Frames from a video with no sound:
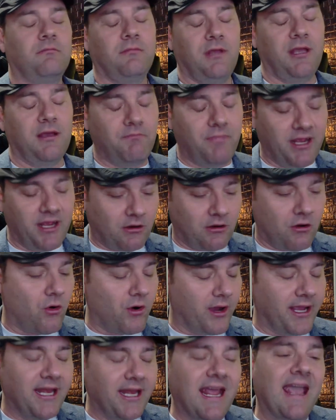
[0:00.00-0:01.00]
in
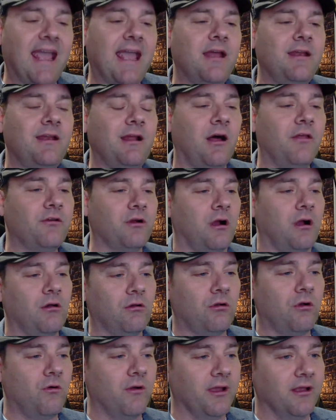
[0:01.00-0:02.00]
Bitcoin and other
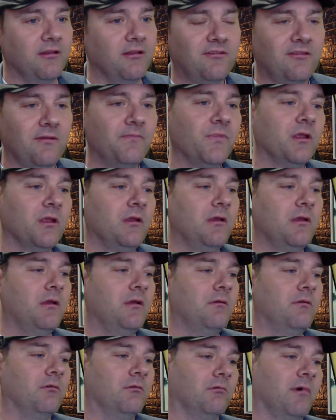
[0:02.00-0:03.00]
altcoins,
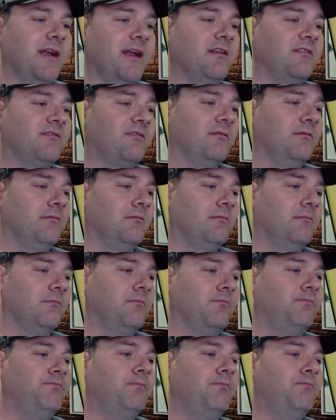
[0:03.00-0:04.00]
writes
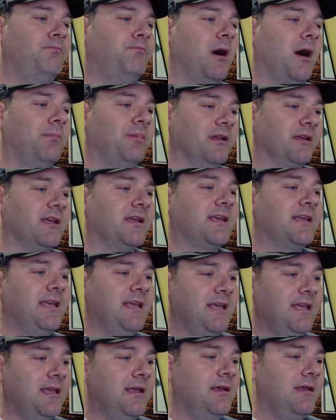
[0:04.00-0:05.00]
public
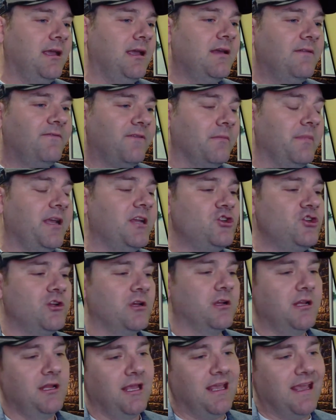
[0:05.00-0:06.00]
key
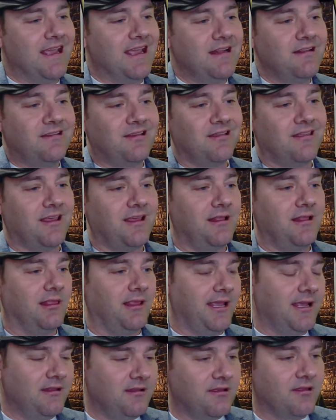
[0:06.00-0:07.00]
information into the
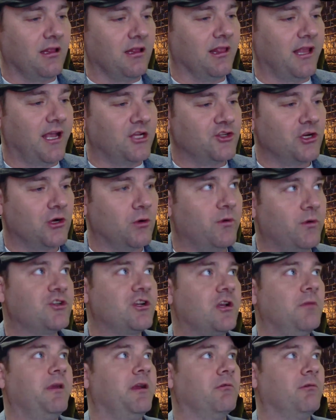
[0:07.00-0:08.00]
ledger, which
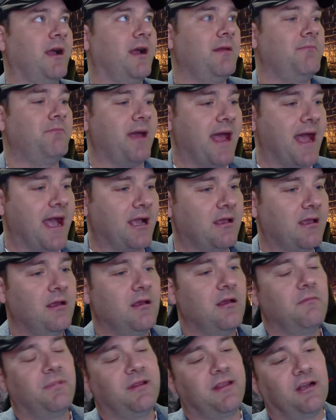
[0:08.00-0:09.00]
could be read back
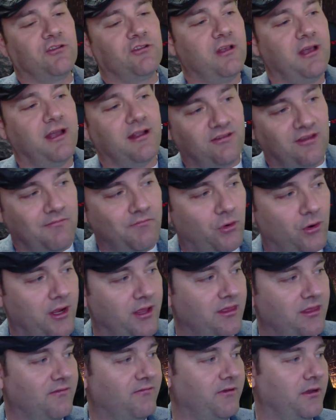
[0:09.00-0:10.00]
potentially at some
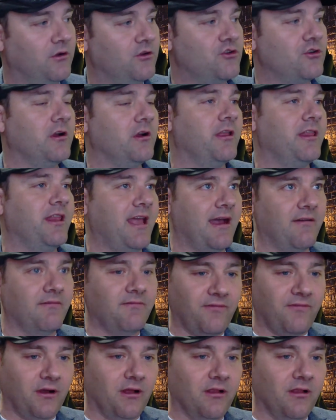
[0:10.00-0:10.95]
point in the future and have